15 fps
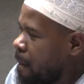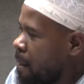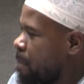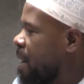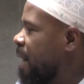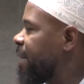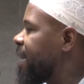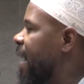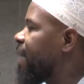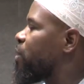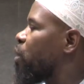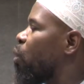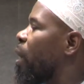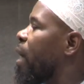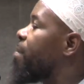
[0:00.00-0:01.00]
But it takes
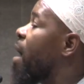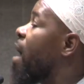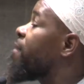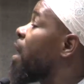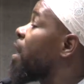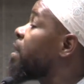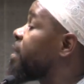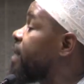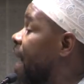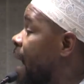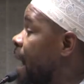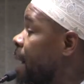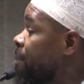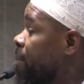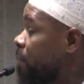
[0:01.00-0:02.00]
the ulama of
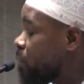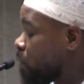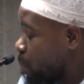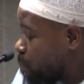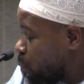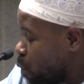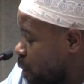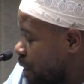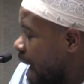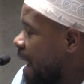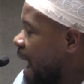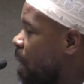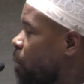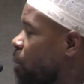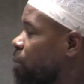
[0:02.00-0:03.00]
al-Islam to pull that
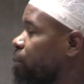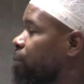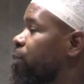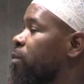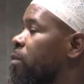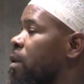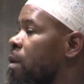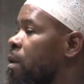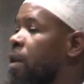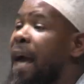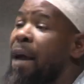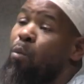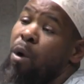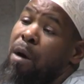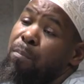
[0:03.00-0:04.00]
out.
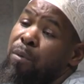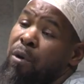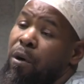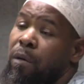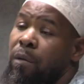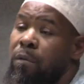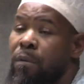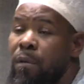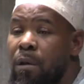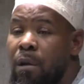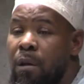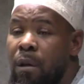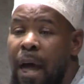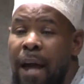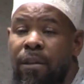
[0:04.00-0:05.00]
Like what book?
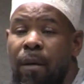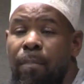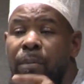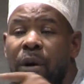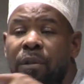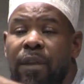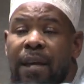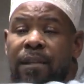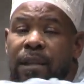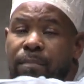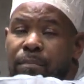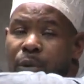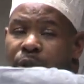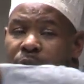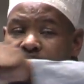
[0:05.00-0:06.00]
Like the book that's in
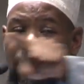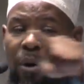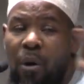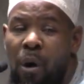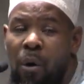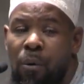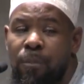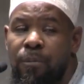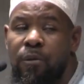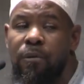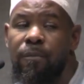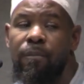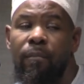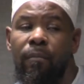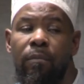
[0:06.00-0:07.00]
most of your homes.
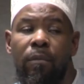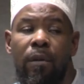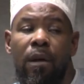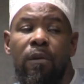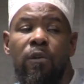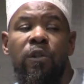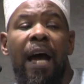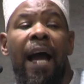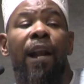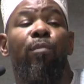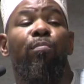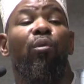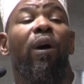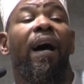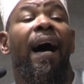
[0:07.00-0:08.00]
Sahih
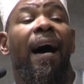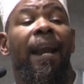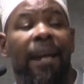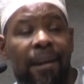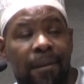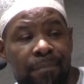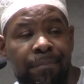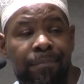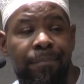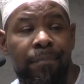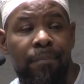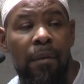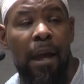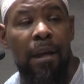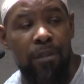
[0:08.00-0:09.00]
Bukhari
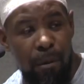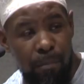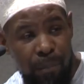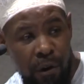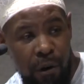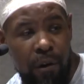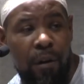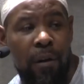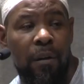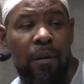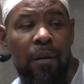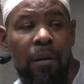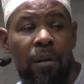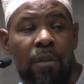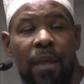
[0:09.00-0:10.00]
is a book
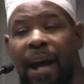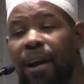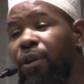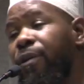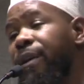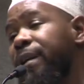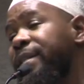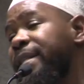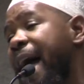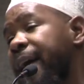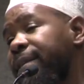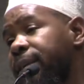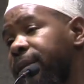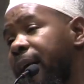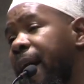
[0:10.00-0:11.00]
that
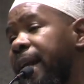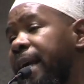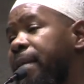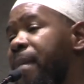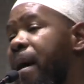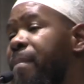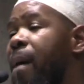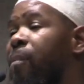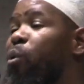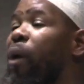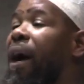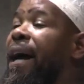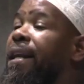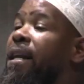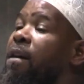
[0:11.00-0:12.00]
criticizes Al-Imam Abu
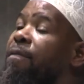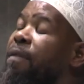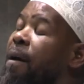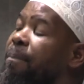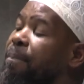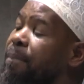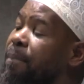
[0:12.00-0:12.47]
Hanifa.